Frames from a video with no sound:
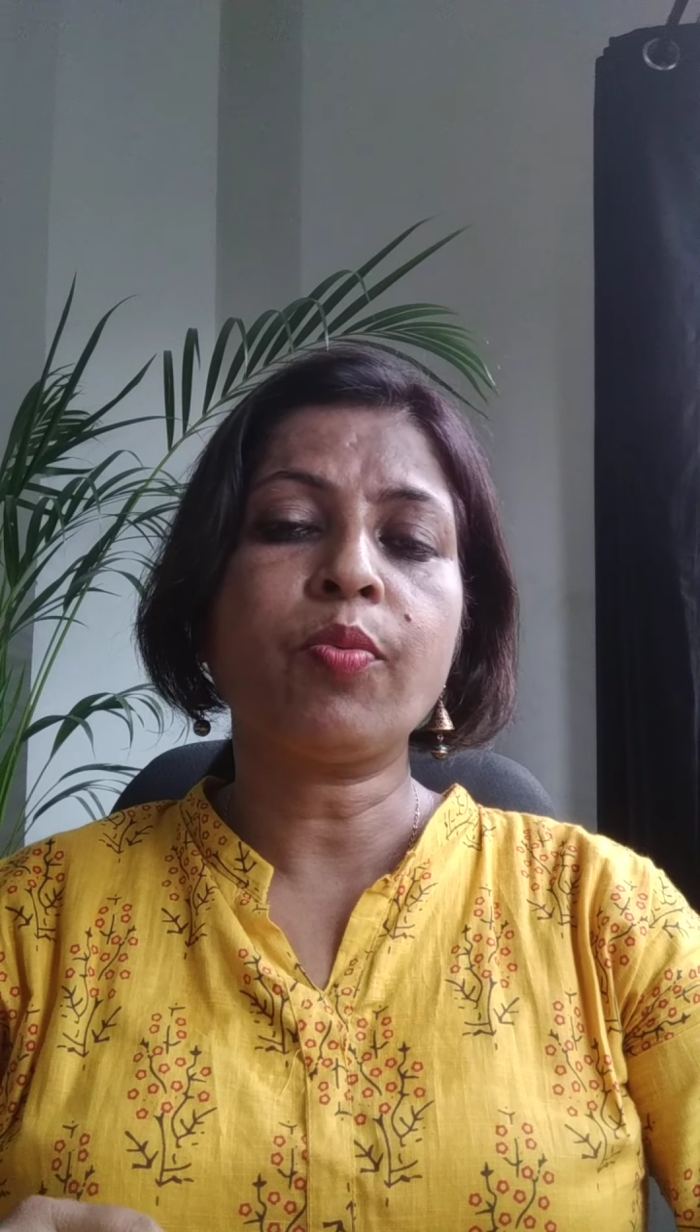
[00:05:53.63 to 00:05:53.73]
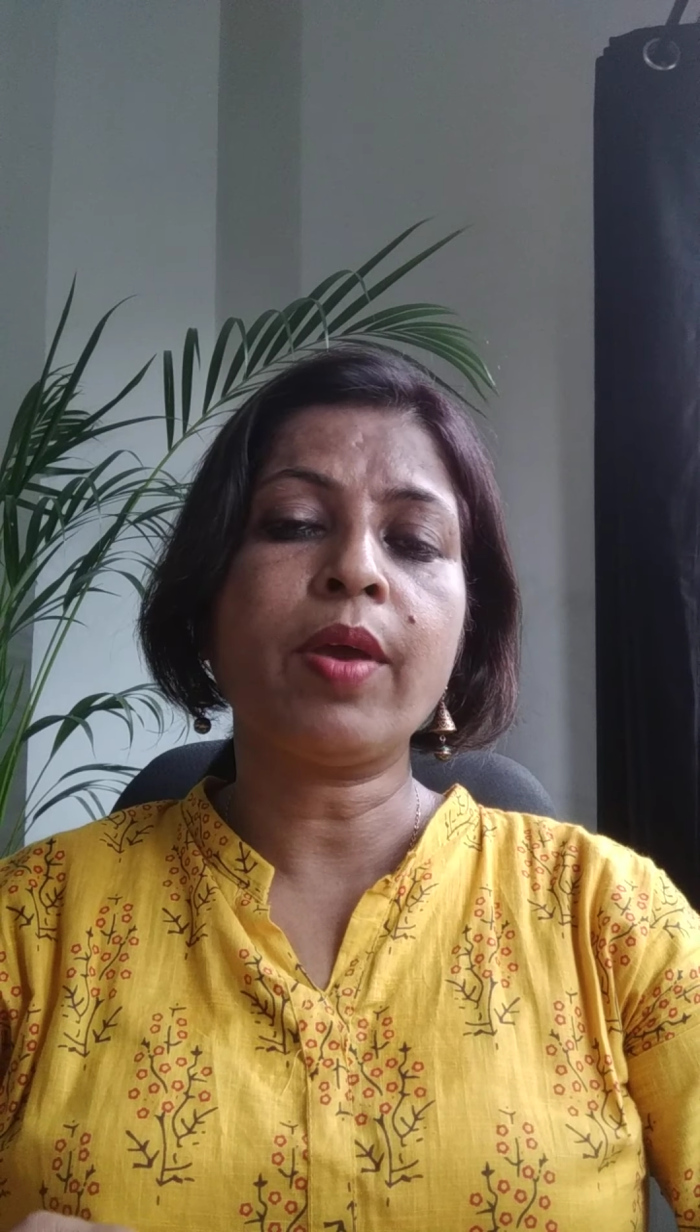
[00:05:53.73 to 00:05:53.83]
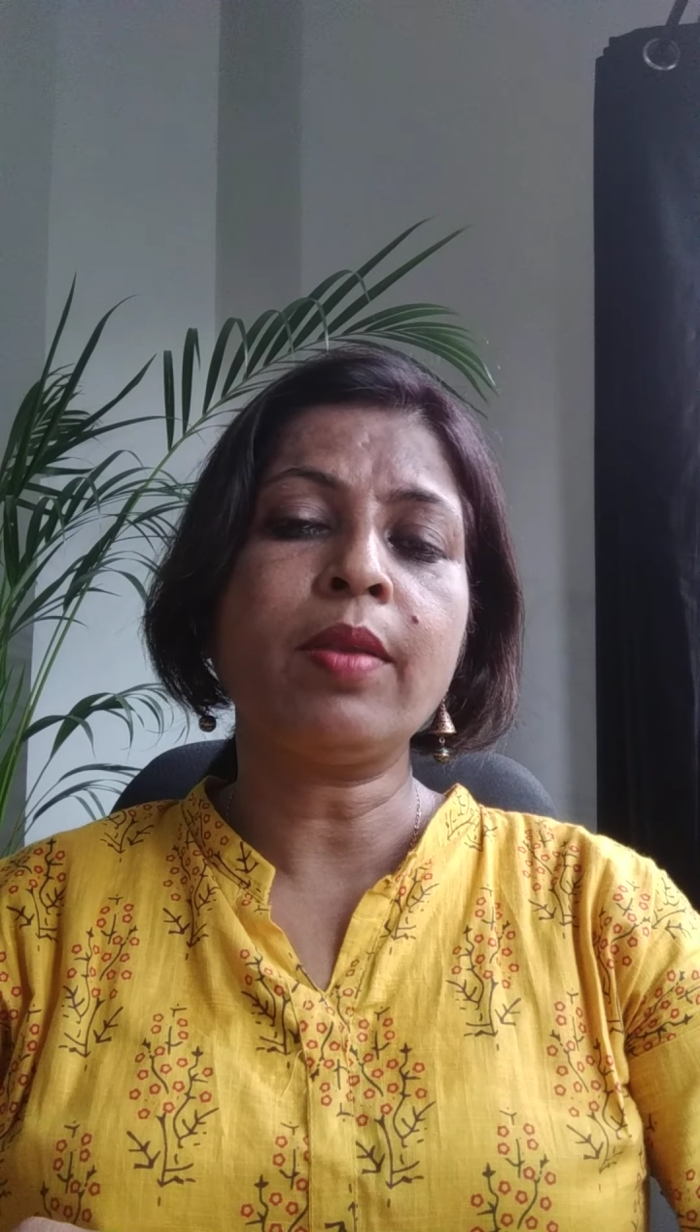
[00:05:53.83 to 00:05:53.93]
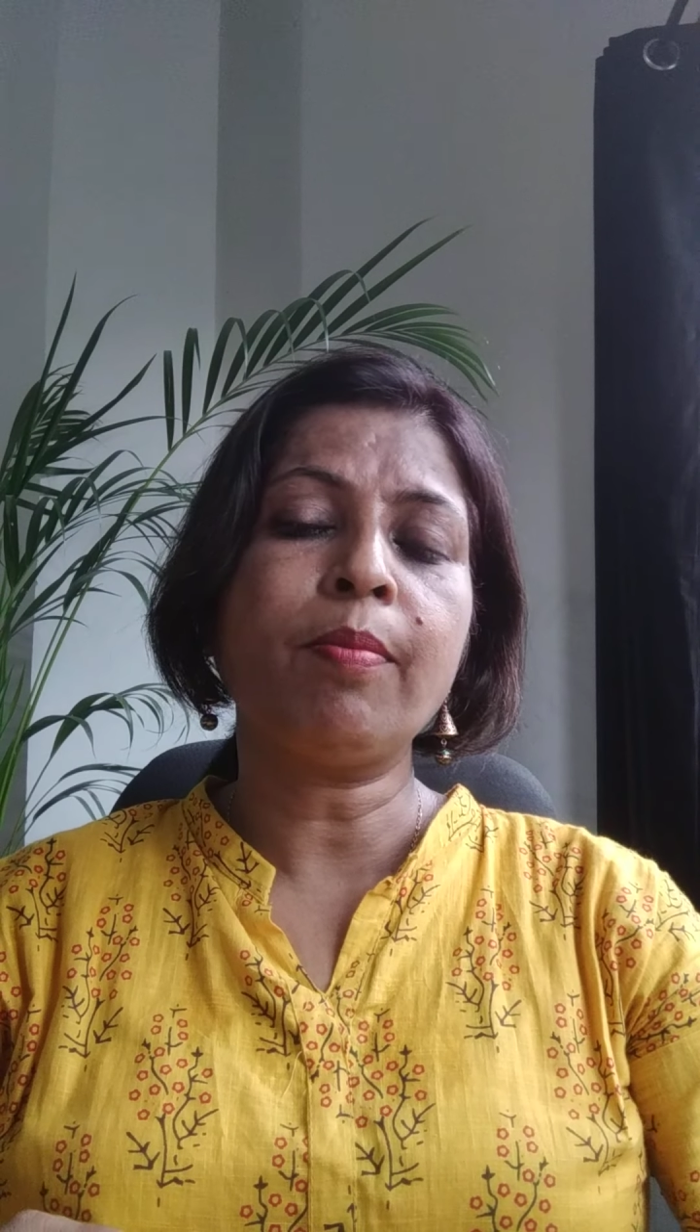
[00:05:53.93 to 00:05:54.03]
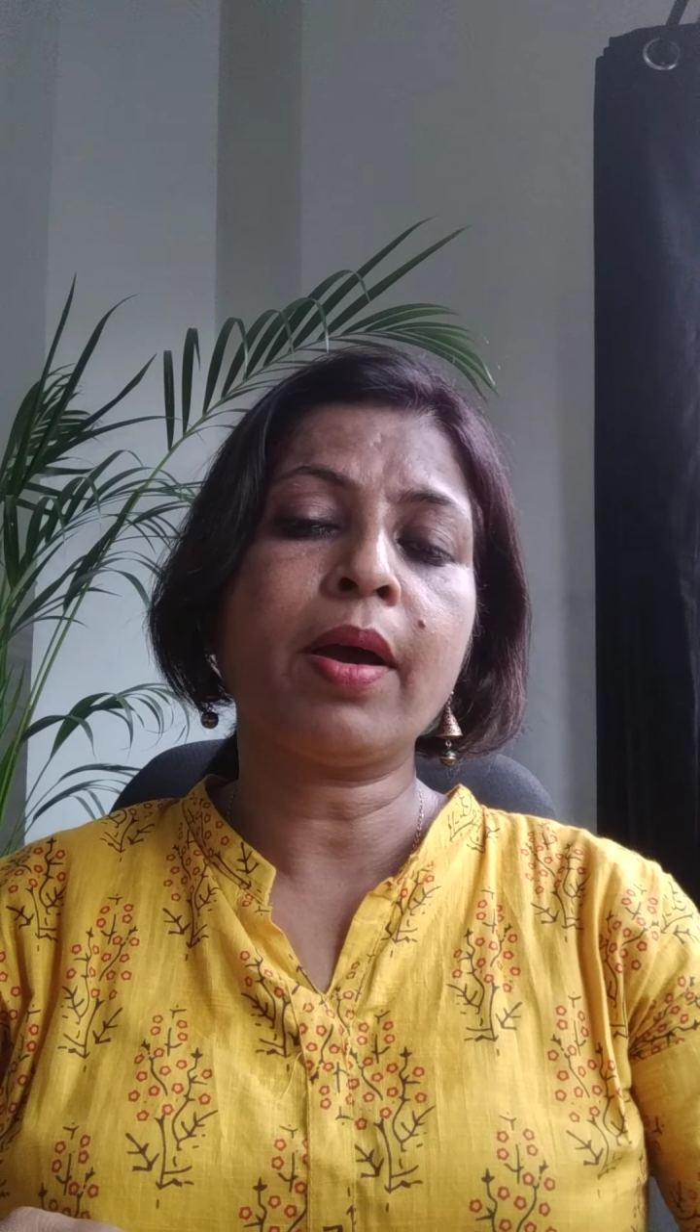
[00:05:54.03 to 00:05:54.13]

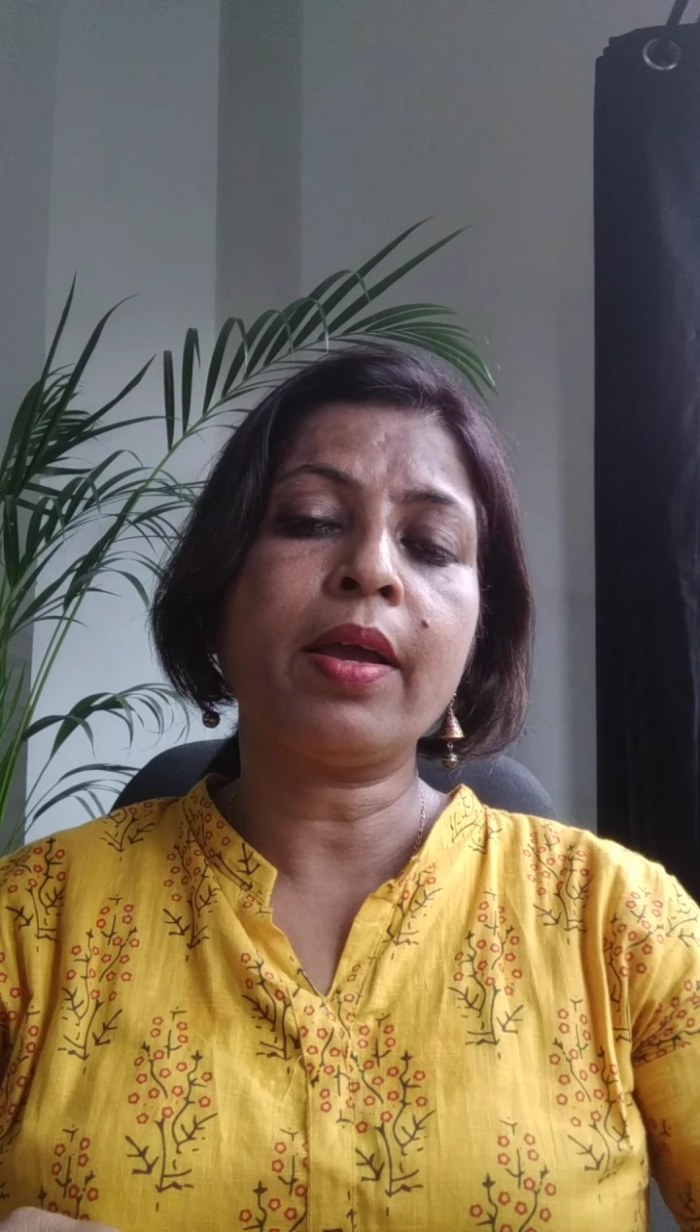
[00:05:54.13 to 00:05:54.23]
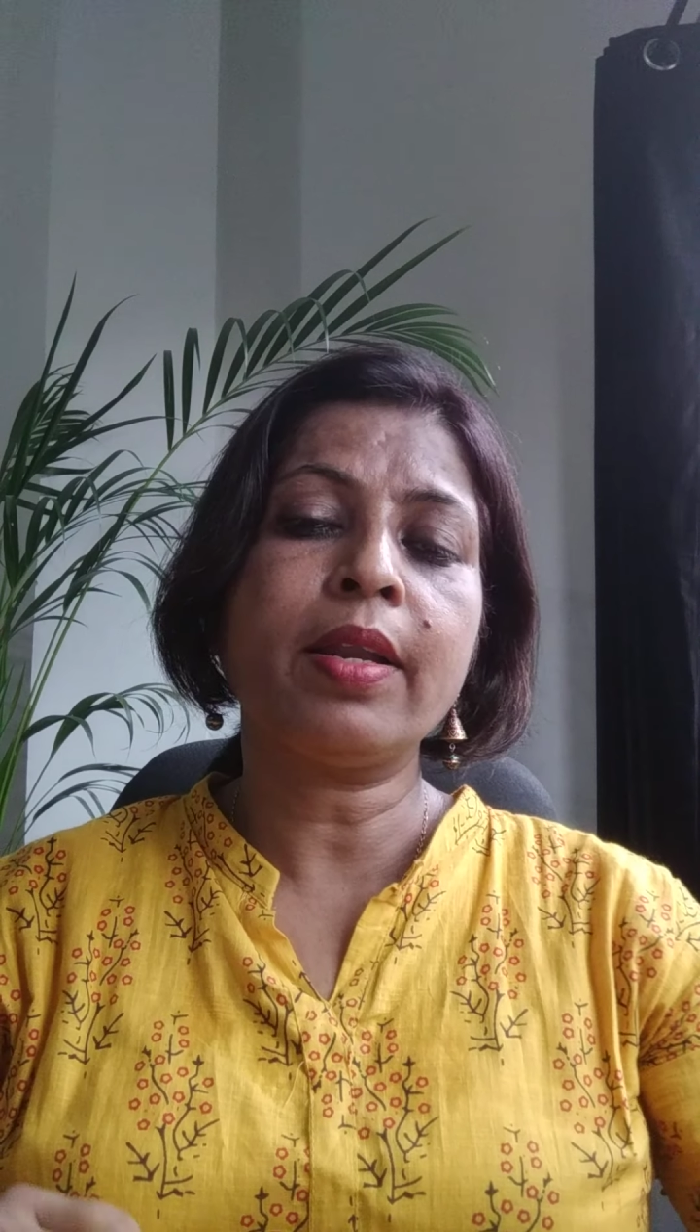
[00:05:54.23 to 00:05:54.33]
when buyer